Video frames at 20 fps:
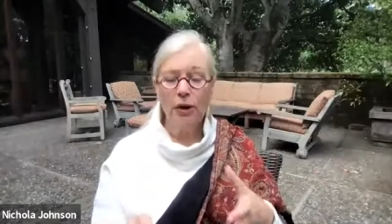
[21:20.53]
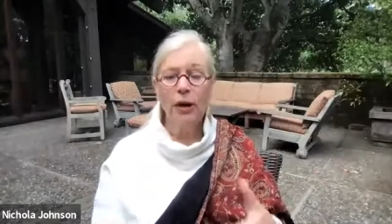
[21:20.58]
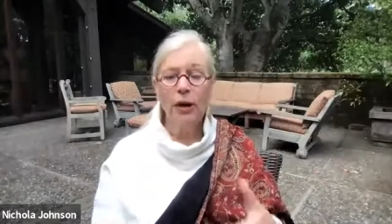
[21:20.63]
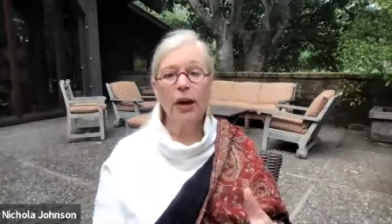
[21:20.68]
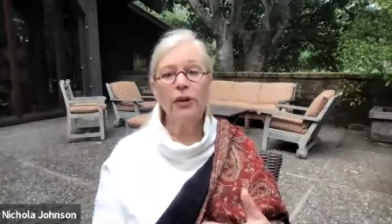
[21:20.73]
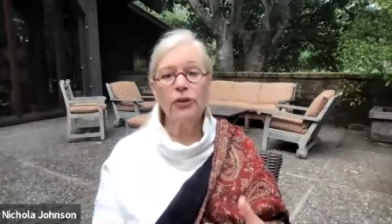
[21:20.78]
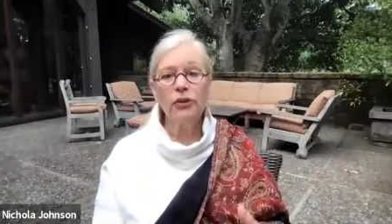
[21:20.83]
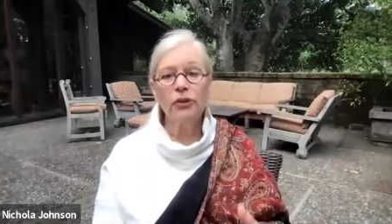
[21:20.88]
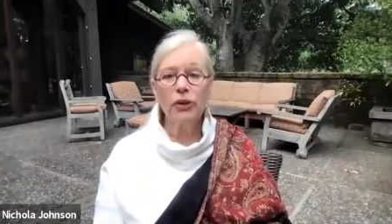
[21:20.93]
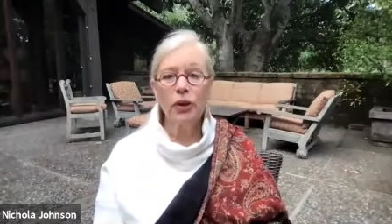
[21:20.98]

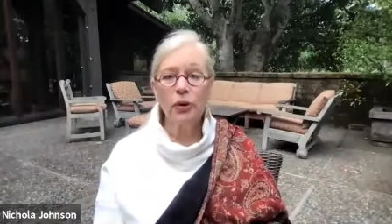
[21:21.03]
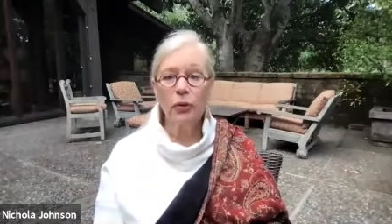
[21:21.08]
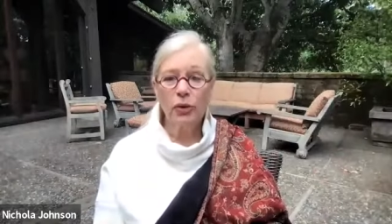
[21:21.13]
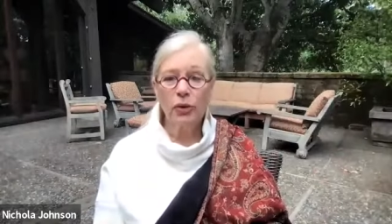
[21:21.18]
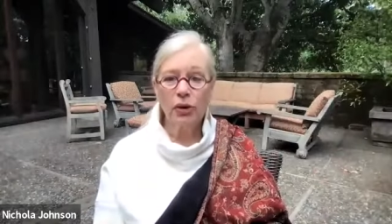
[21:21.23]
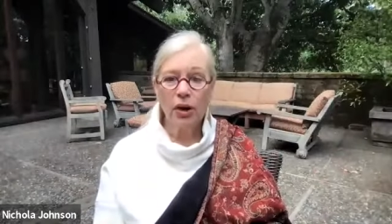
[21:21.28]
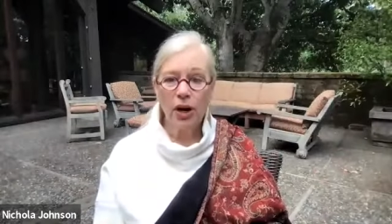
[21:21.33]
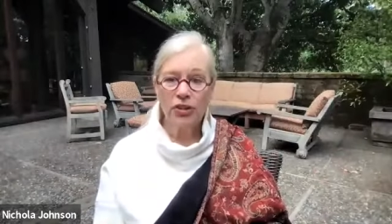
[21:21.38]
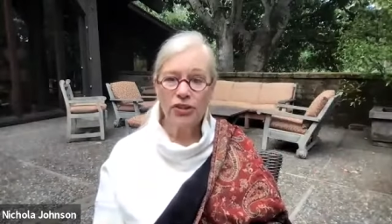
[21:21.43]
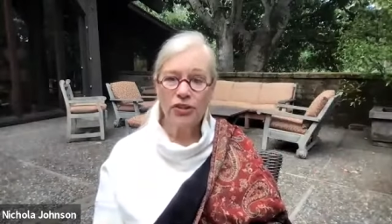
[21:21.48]
and your lower
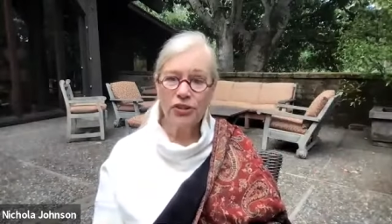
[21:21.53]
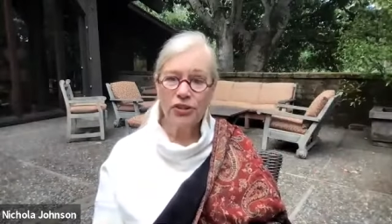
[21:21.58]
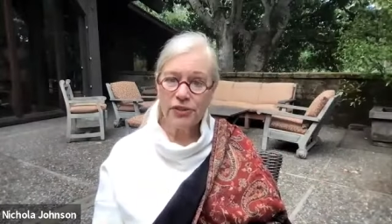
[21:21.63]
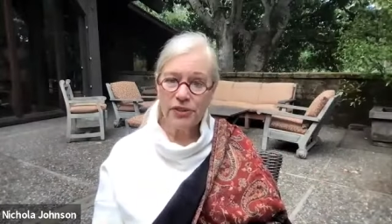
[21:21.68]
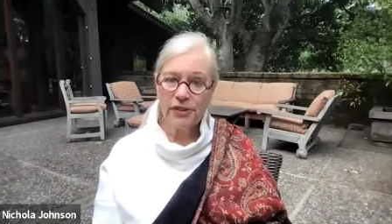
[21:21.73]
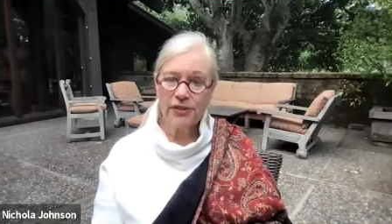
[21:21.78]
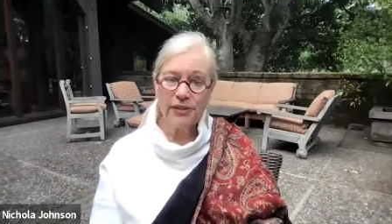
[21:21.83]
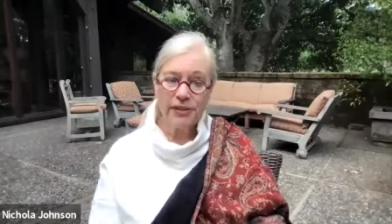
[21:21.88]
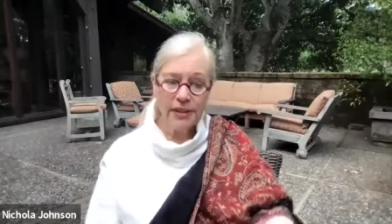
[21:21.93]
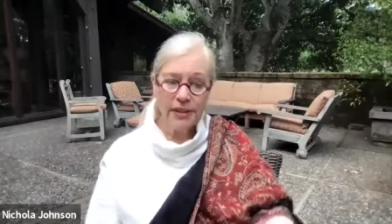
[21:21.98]

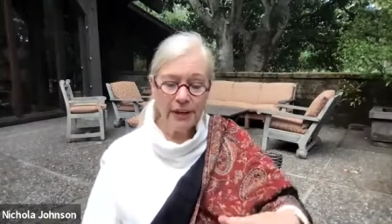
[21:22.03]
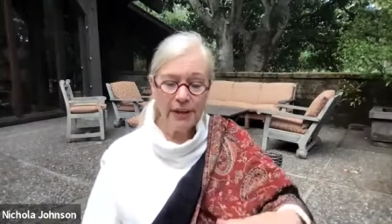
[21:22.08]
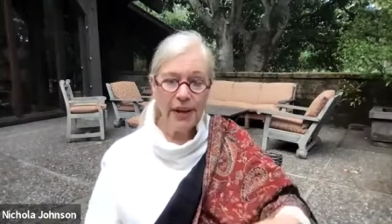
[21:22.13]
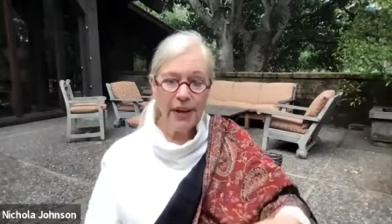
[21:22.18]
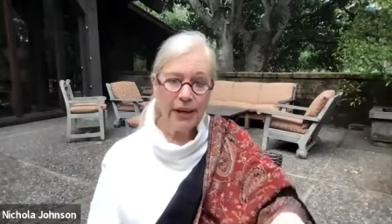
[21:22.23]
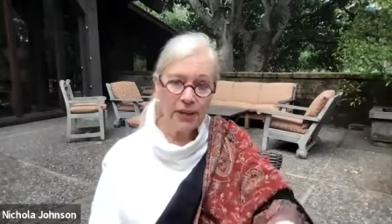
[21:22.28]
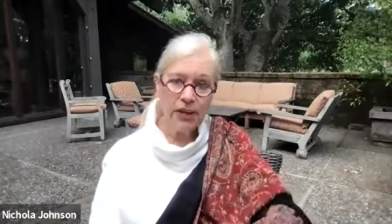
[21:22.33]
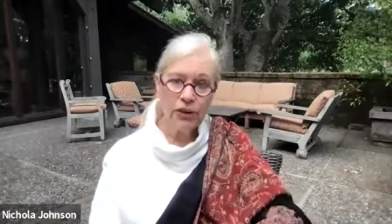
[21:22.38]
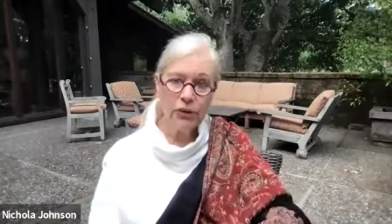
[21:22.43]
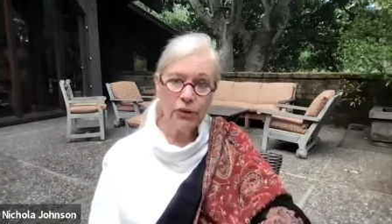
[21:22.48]
consciousness is
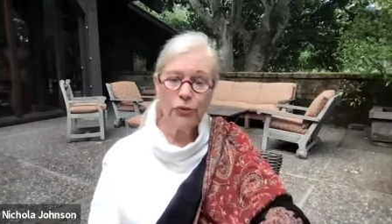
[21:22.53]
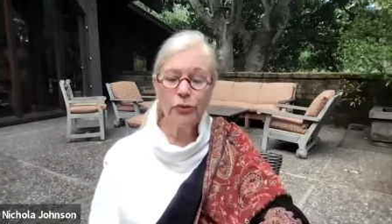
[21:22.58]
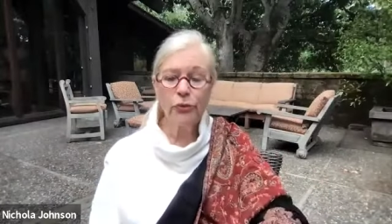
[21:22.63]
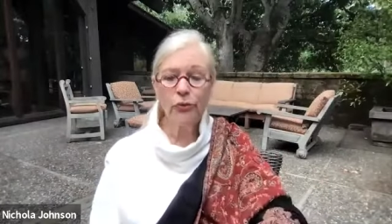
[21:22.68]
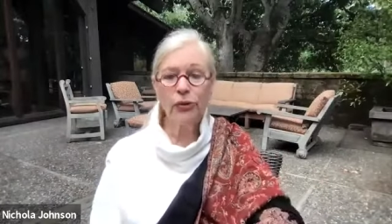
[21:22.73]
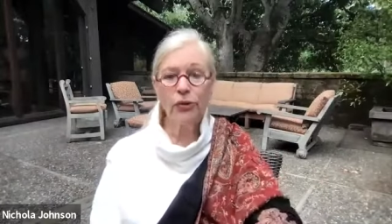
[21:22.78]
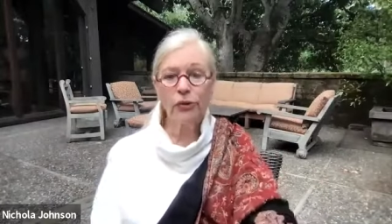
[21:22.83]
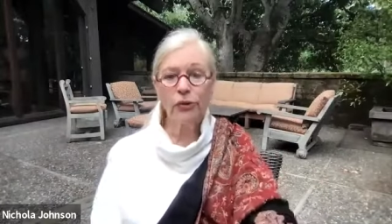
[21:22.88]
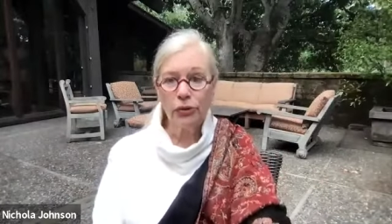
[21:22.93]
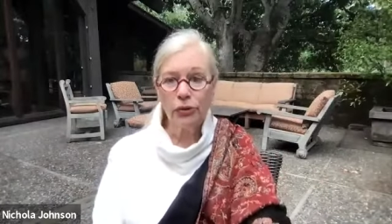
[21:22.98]
connecting you to
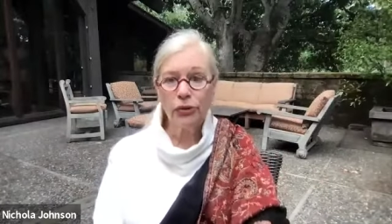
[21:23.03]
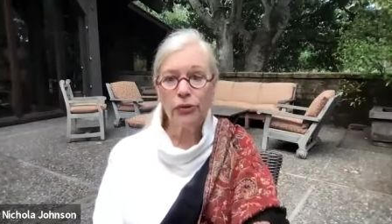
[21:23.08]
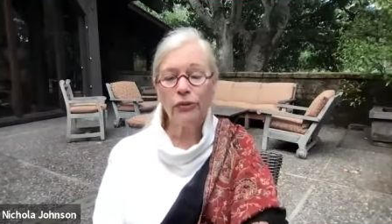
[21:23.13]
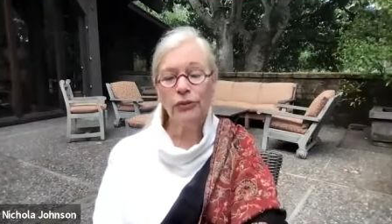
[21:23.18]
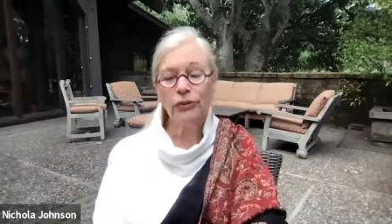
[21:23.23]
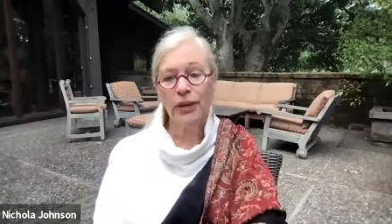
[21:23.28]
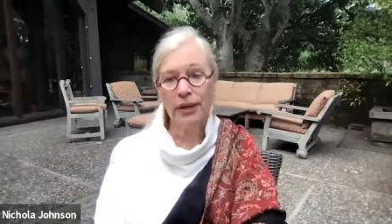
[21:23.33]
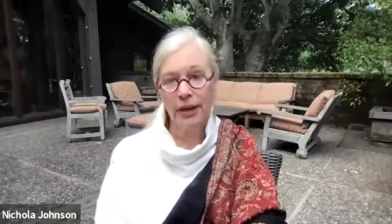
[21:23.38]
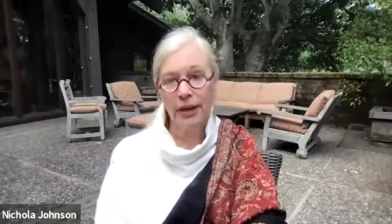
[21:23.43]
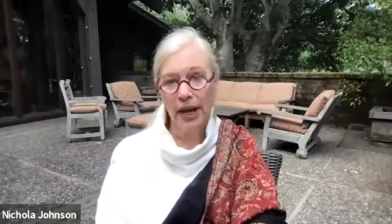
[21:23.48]
the
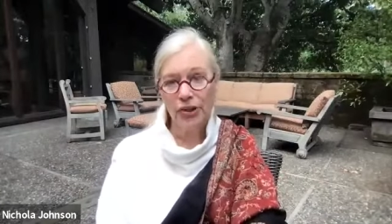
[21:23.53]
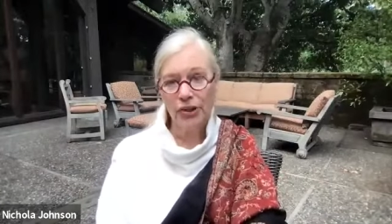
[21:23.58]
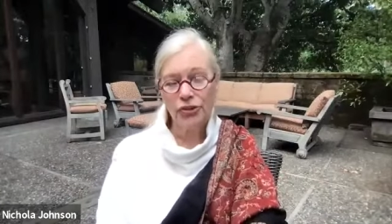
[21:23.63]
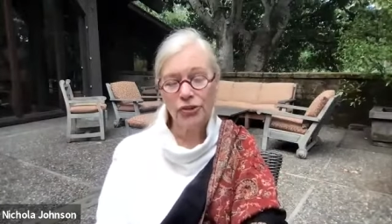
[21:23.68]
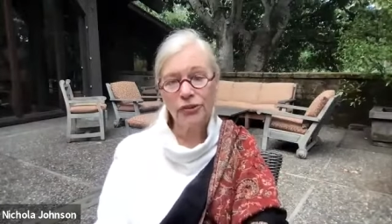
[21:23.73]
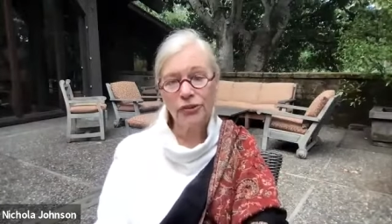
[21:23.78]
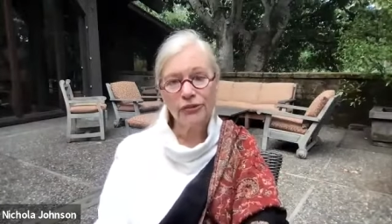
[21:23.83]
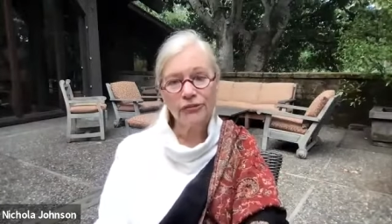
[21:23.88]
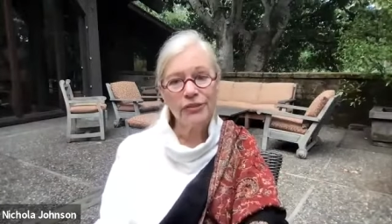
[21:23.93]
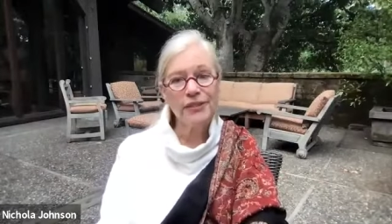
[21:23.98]
earthly
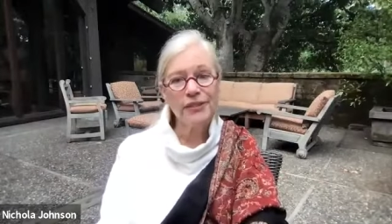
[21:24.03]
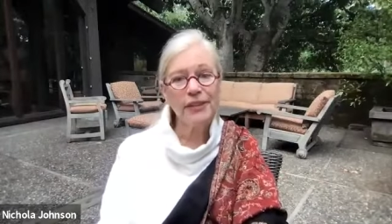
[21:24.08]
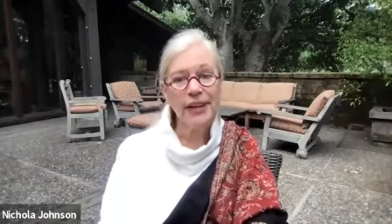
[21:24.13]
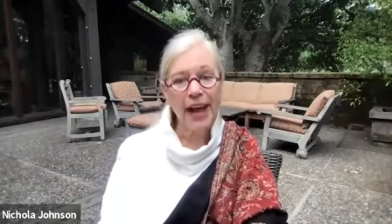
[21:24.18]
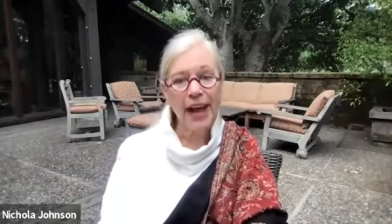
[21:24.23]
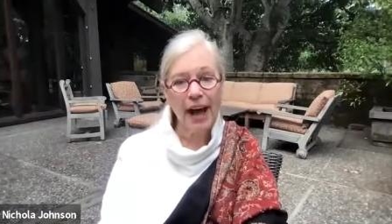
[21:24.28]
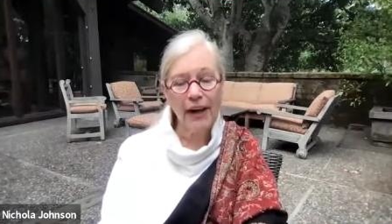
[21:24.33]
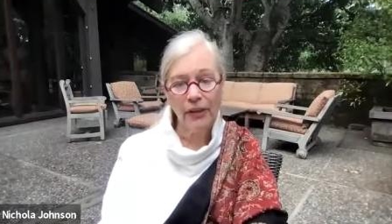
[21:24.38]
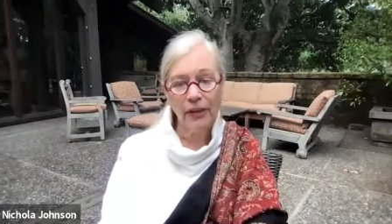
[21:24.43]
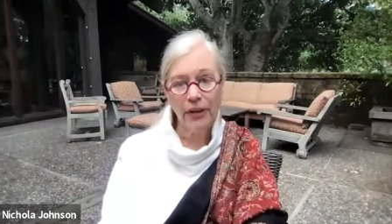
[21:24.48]
nature, the
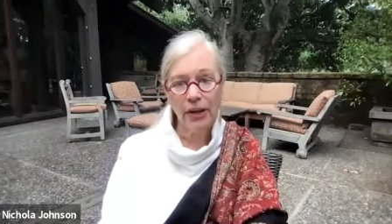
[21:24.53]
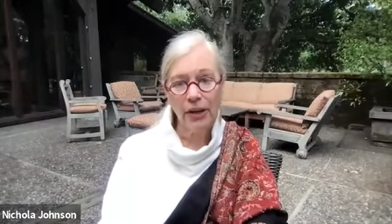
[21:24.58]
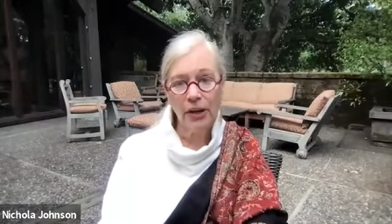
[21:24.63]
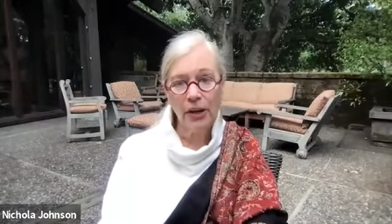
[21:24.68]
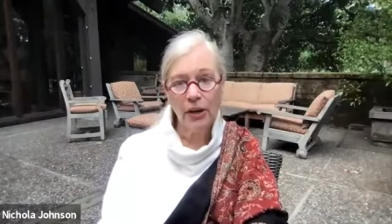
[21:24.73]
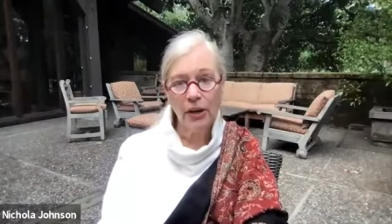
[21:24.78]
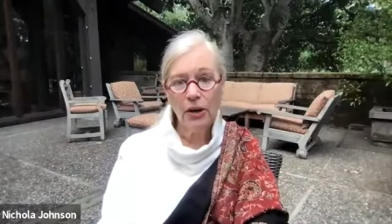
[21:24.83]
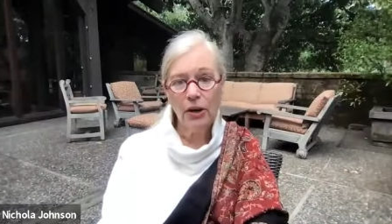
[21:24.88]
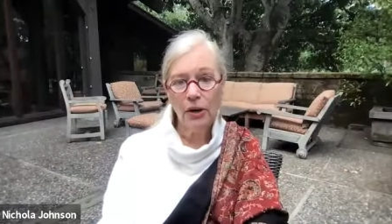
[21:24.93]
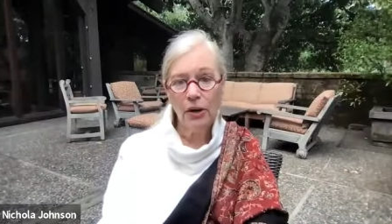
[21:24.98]
physicality
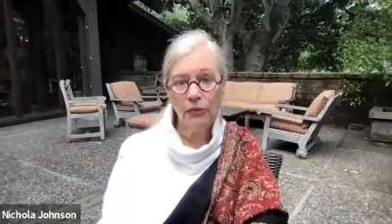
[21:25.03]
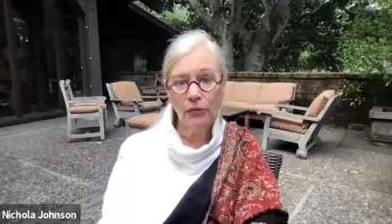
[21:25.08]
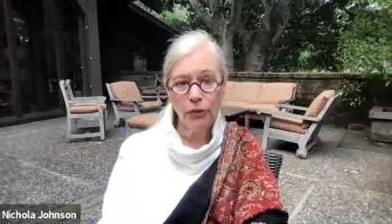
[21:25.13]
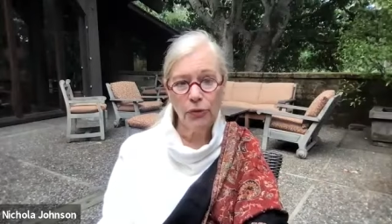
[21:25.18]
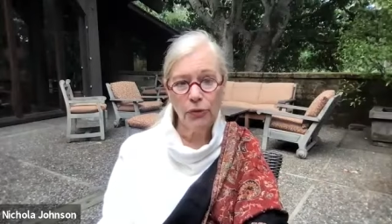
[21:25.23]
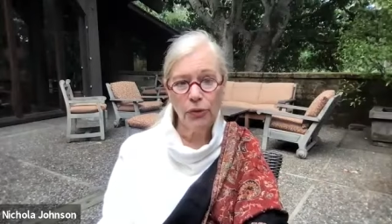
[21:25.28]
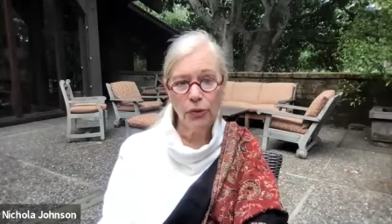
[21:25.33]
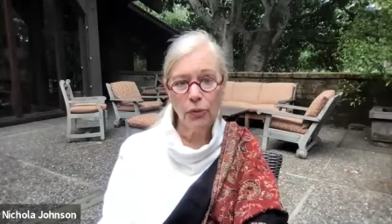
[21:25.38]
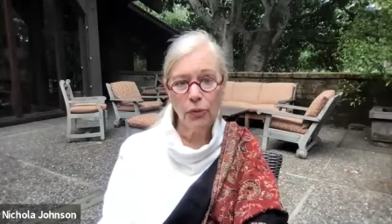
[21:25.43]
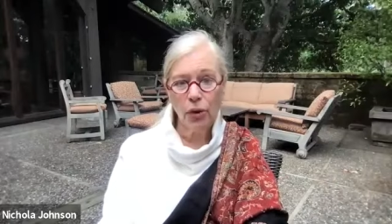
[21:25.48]
of who
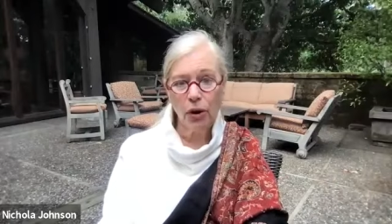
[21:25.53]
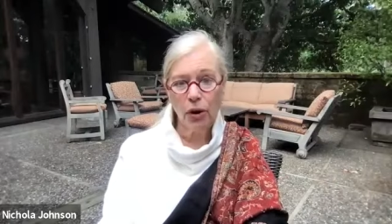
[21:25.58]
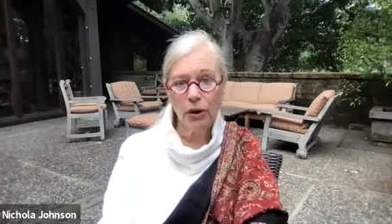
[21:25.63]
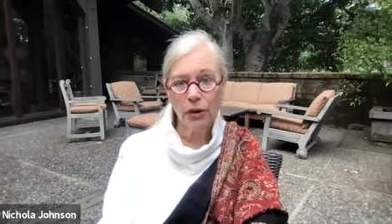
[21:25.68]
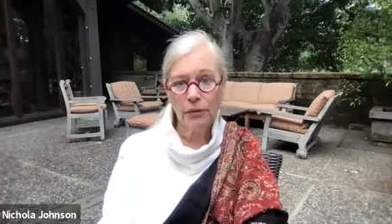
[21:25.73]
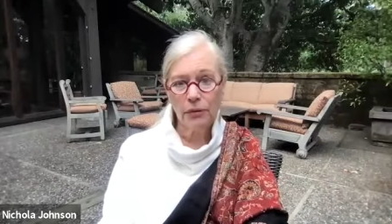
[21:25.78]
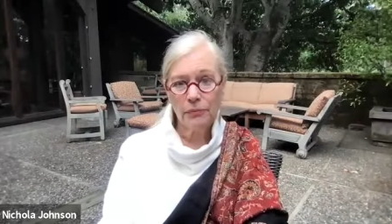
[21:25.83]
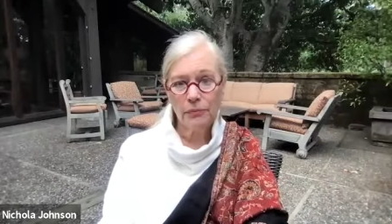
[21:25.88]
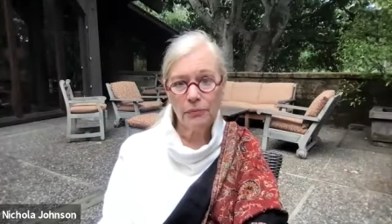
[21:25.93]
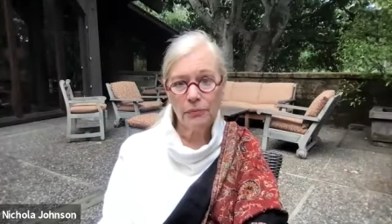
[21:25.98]
you
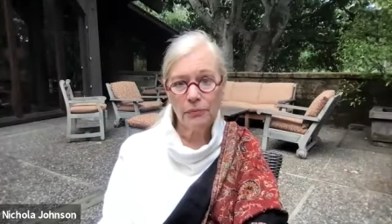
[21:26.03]
are.